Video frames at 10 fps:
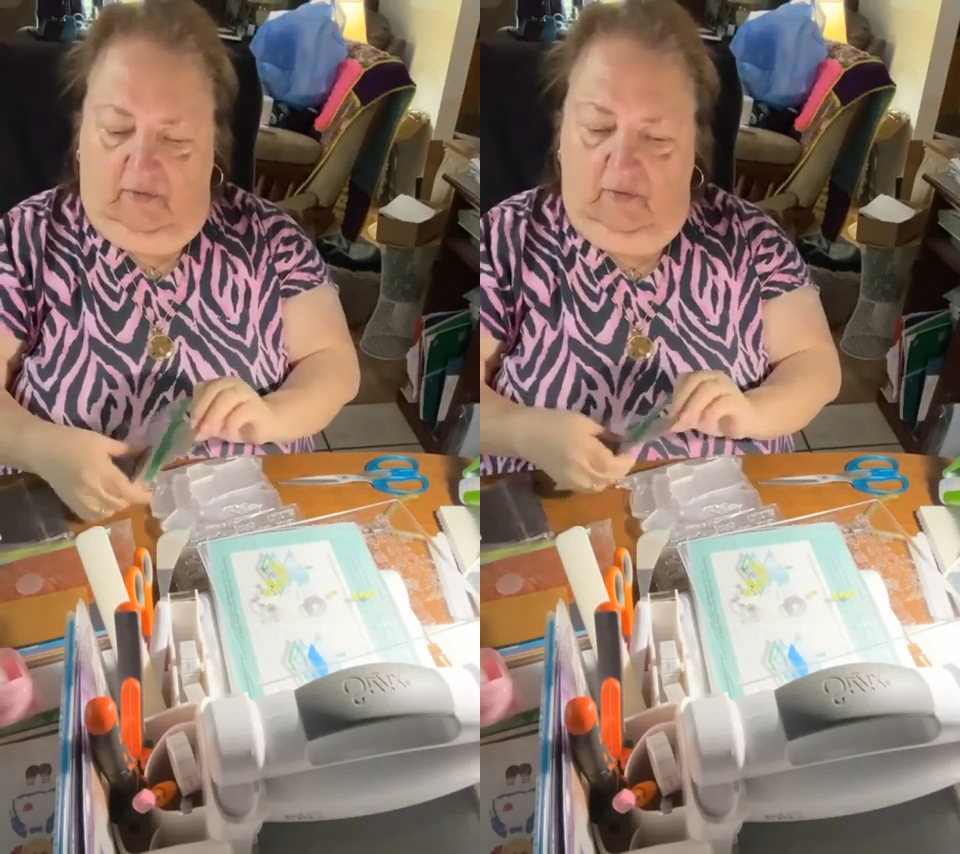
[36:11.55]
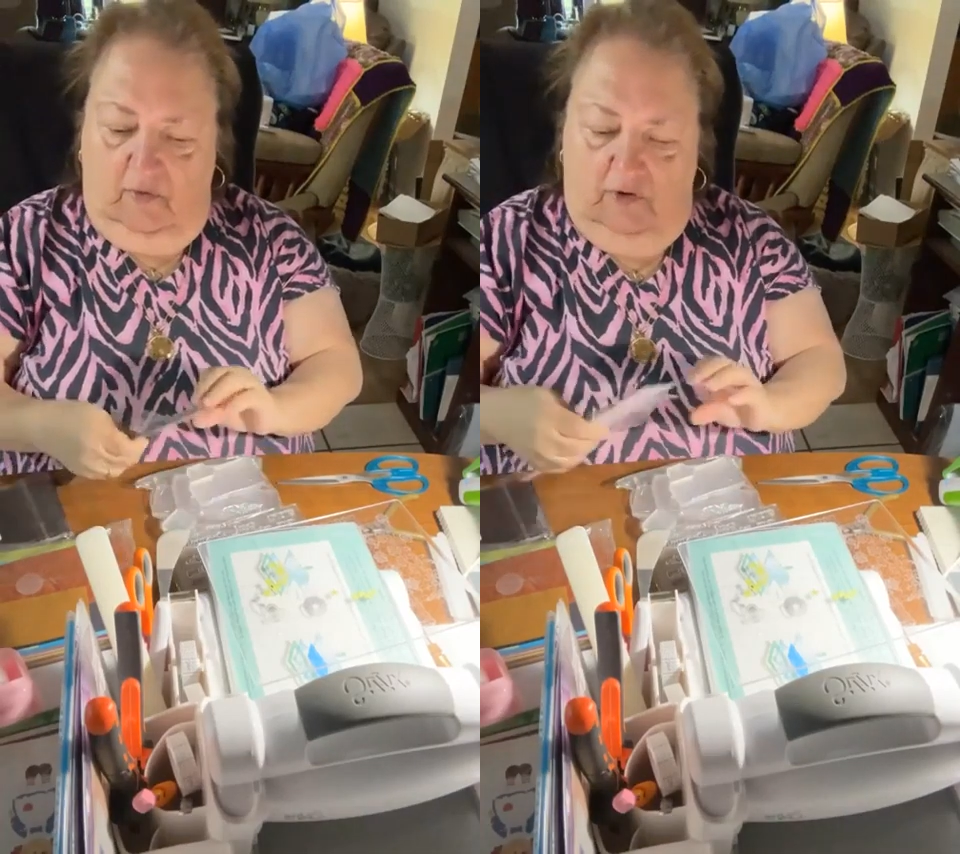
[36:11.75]

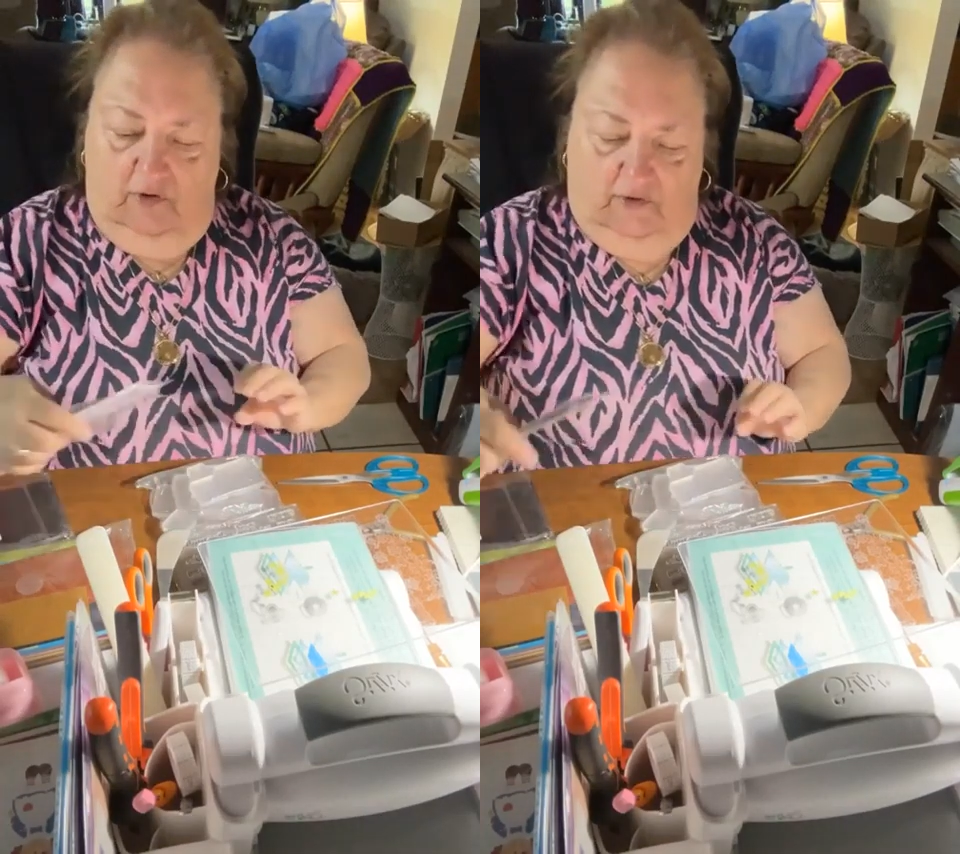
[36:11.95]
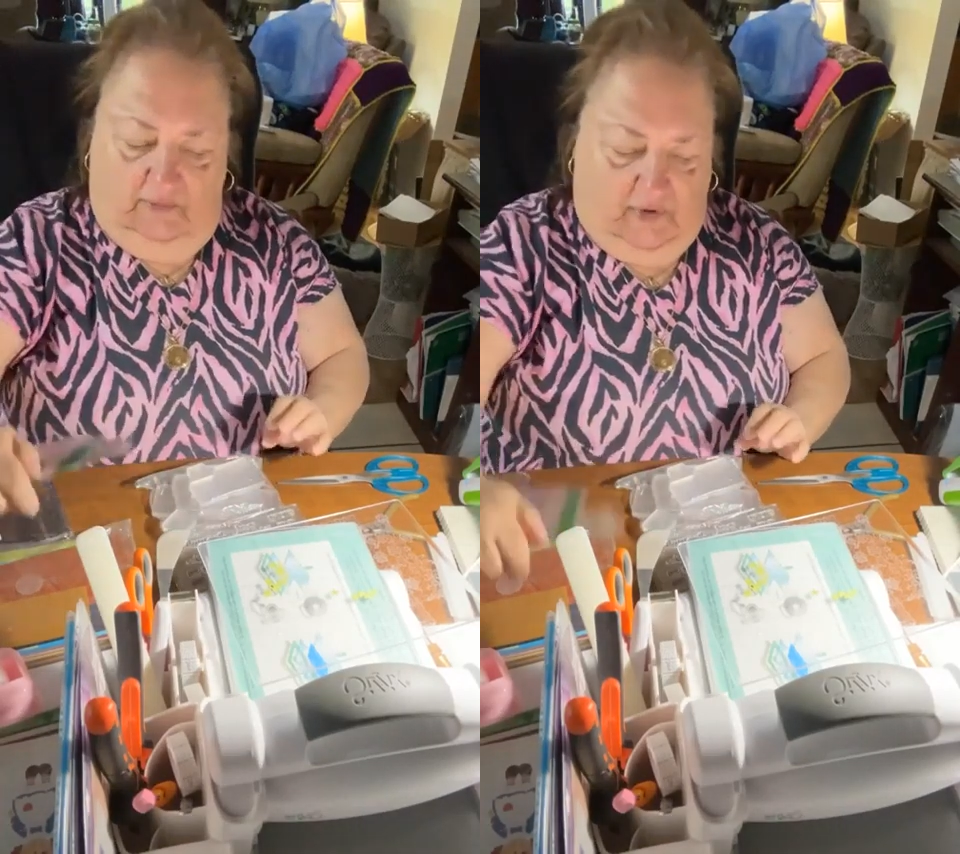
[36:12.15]
we
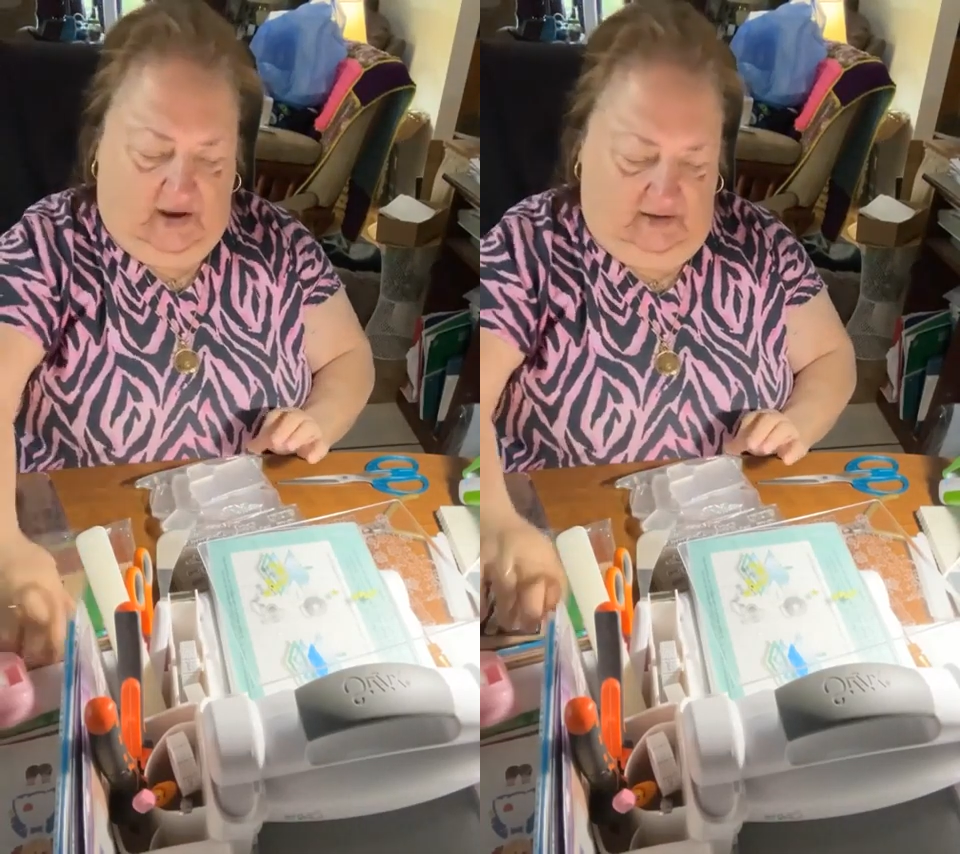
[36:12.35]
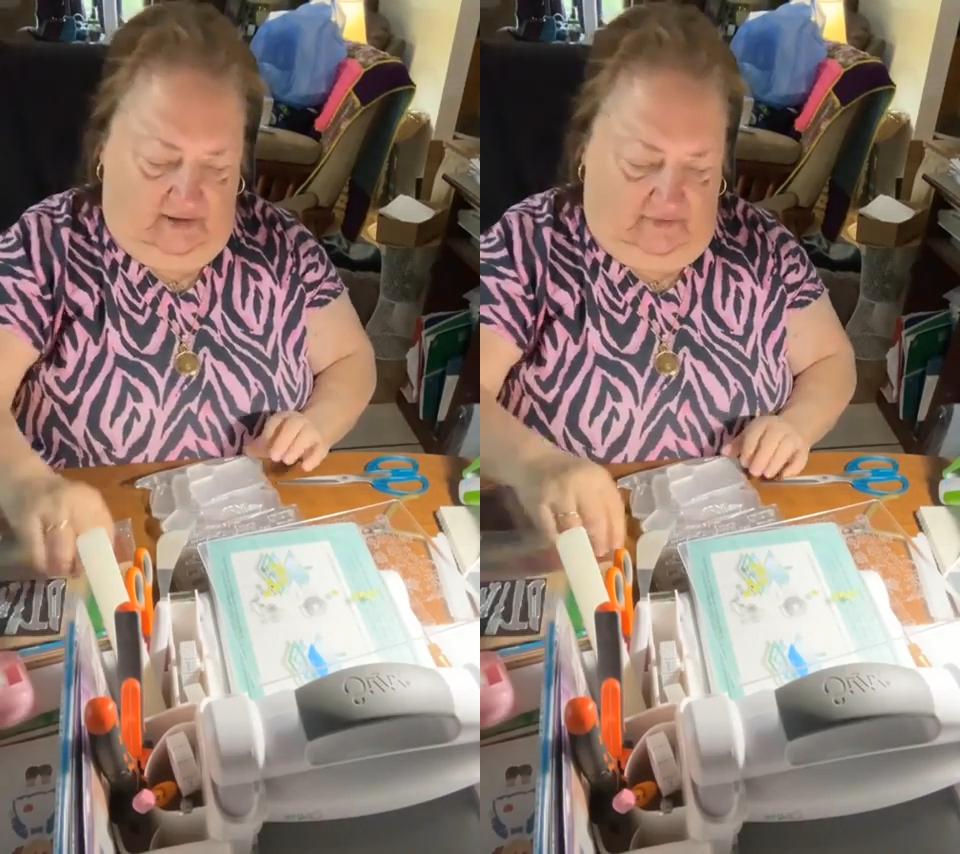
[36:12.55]
won't use a
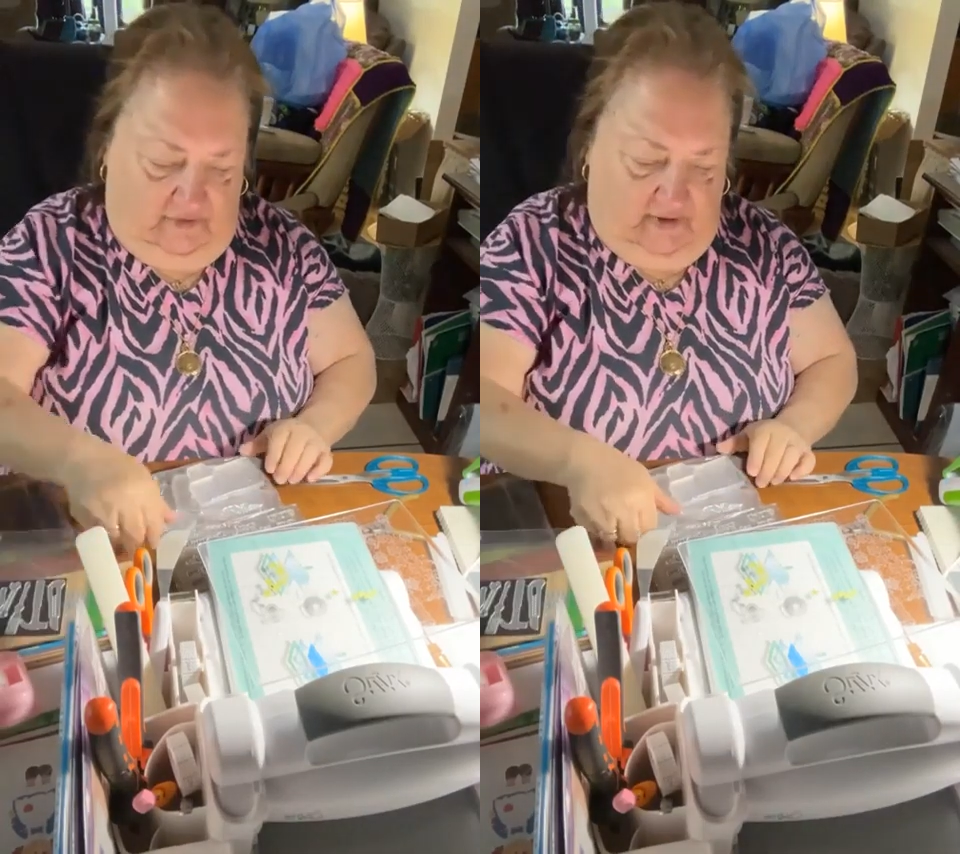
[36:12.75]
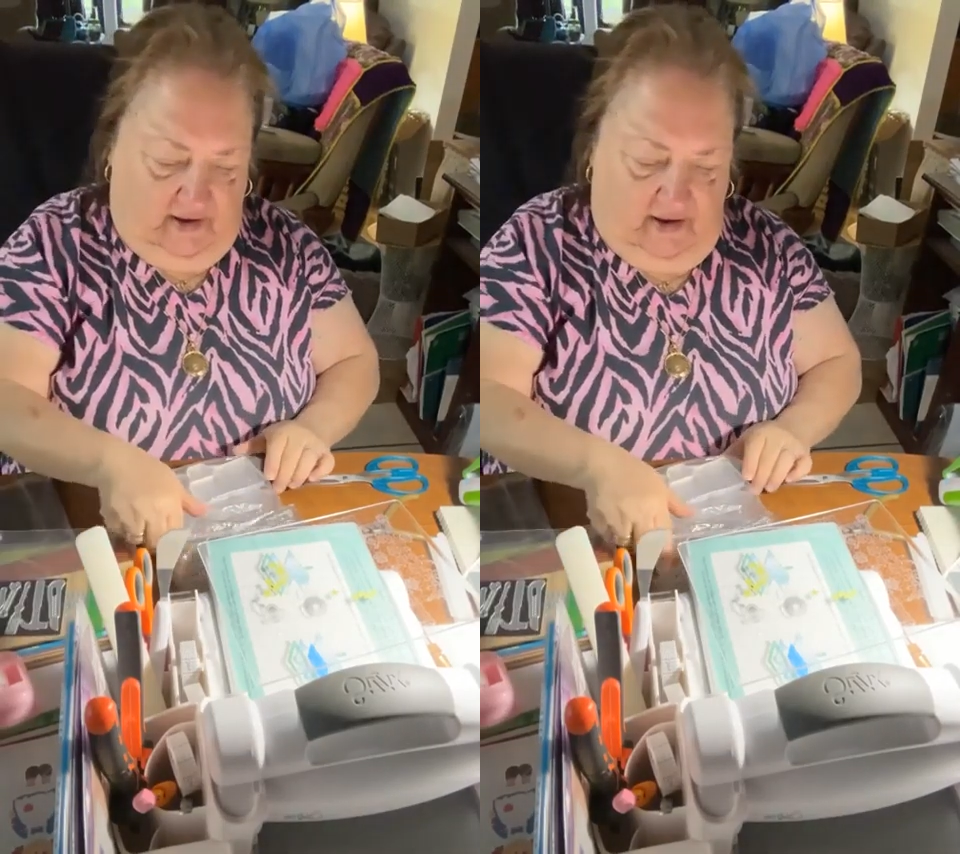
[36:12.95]

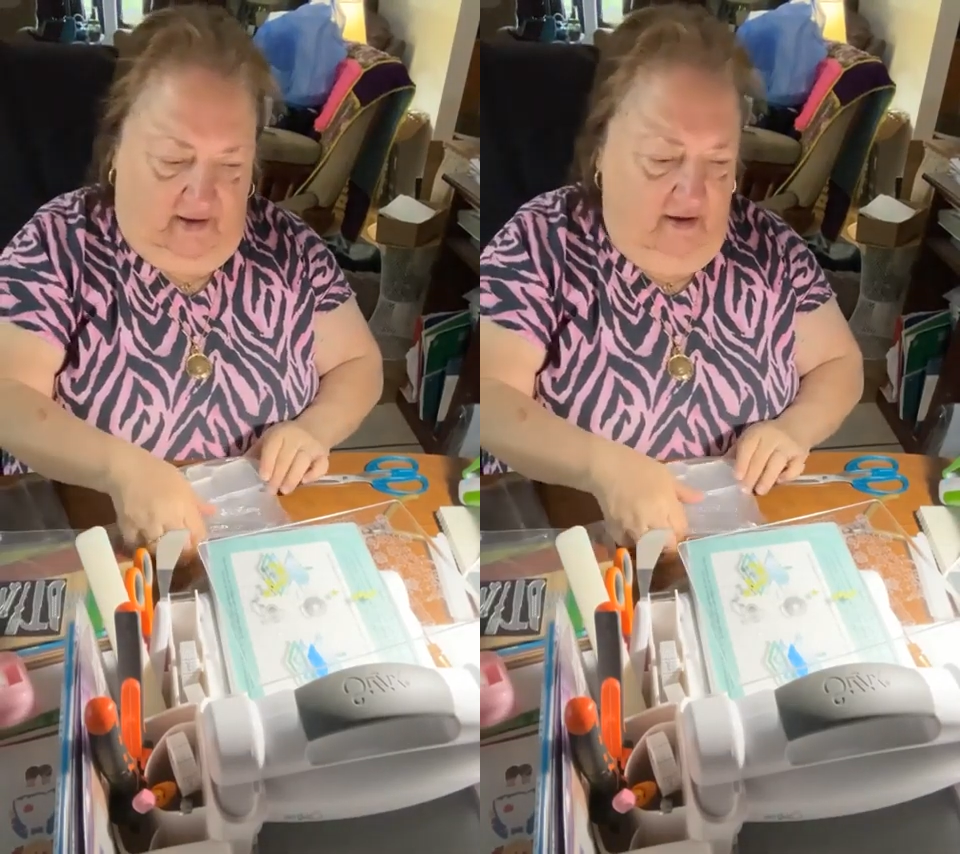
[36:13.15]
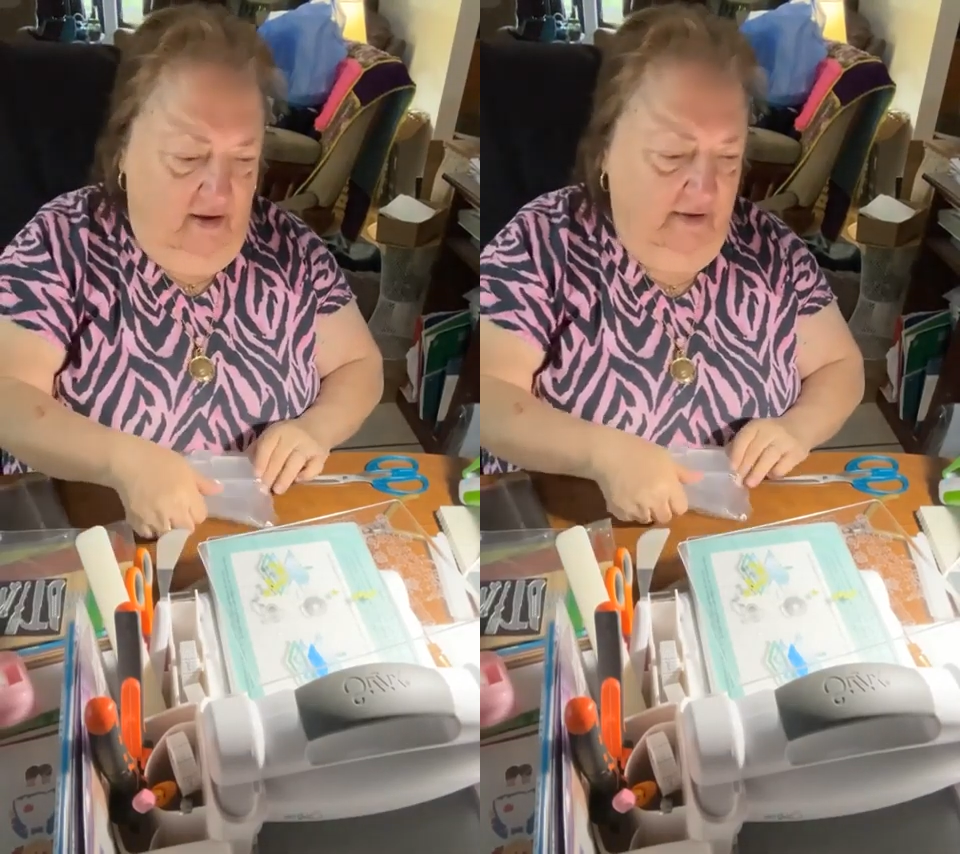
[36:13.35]
magnet for
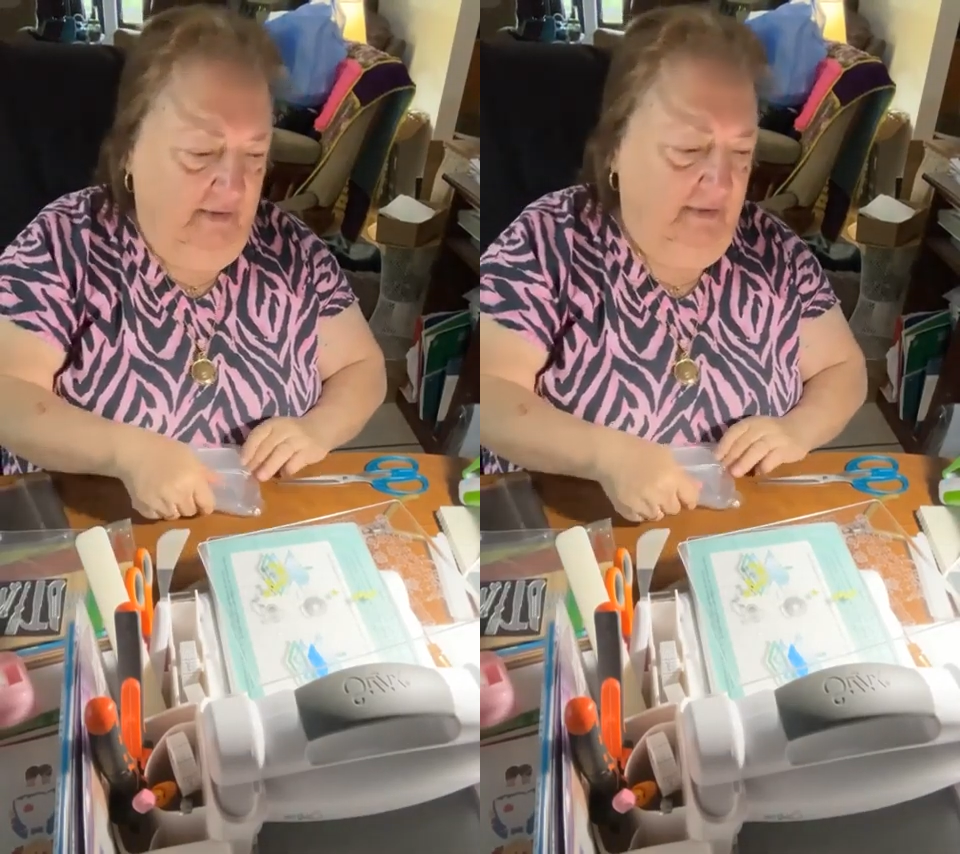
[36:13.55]
that.